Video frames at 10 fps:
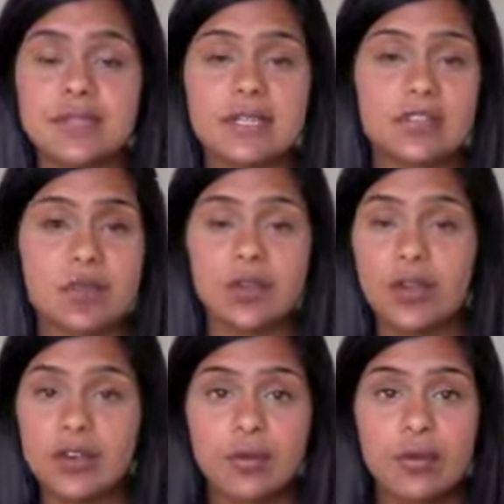and a little bit of
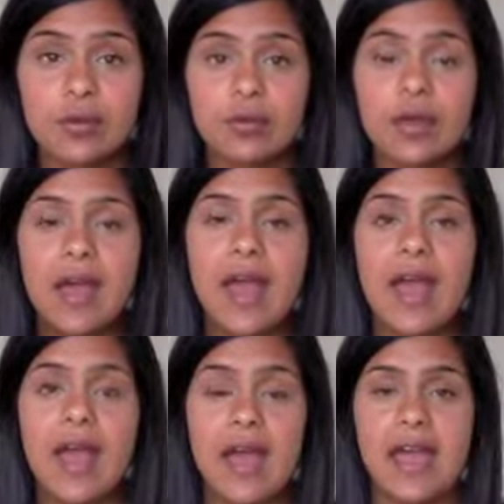coconut oil
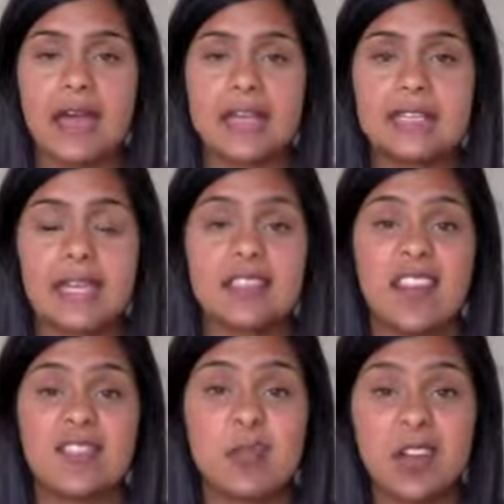and eat
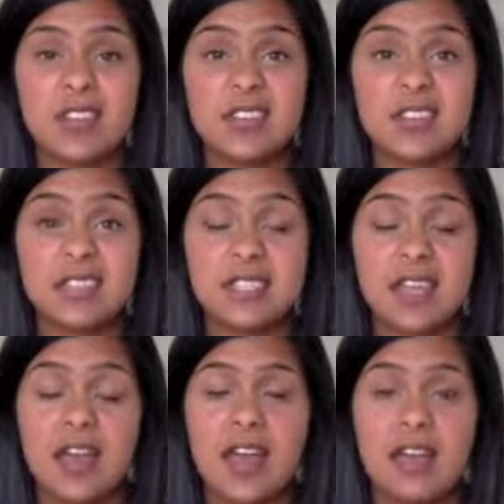that for breakfast.
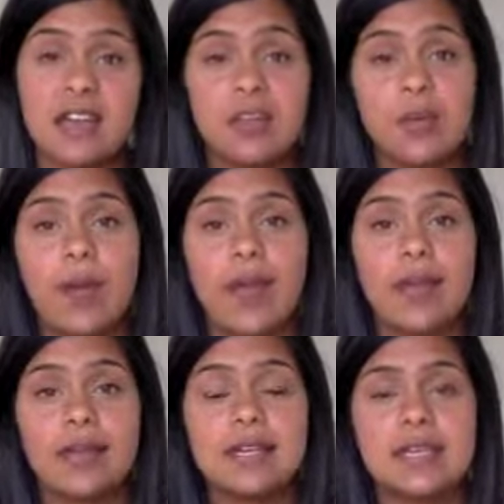Another
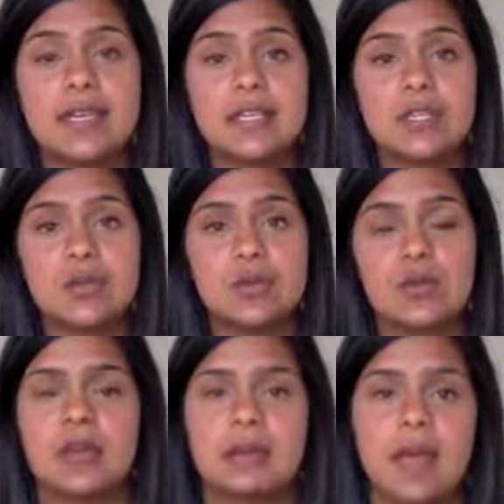way is you
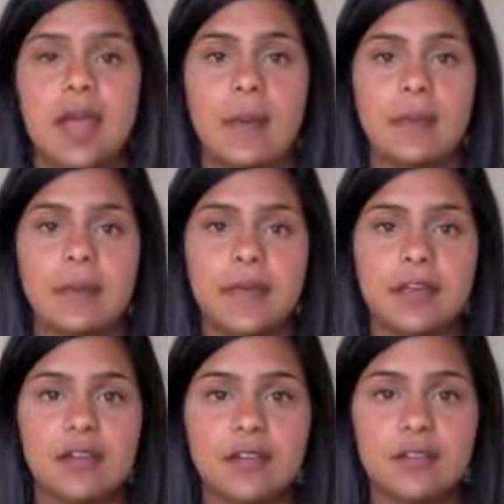can make up a big
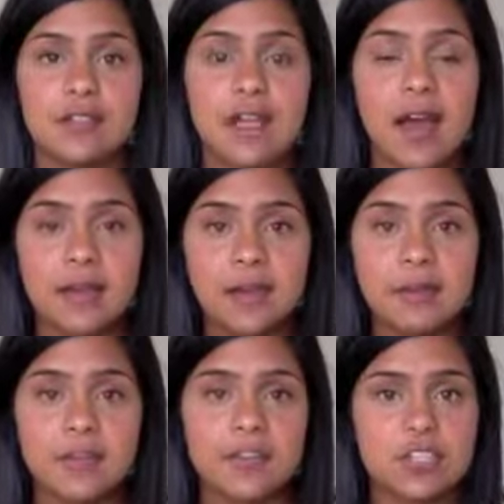frittata, a
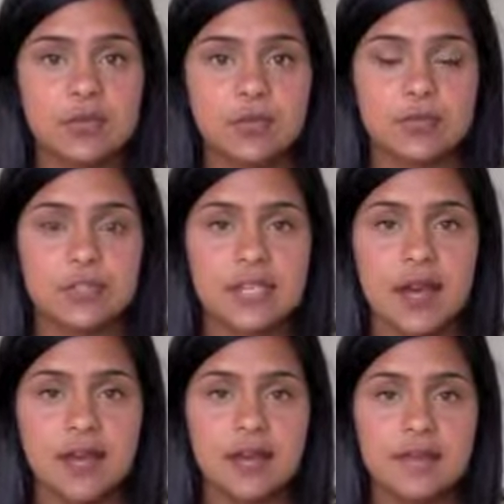big vegetable
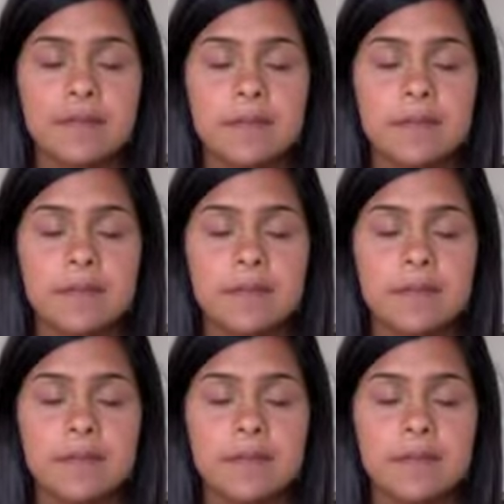frittata,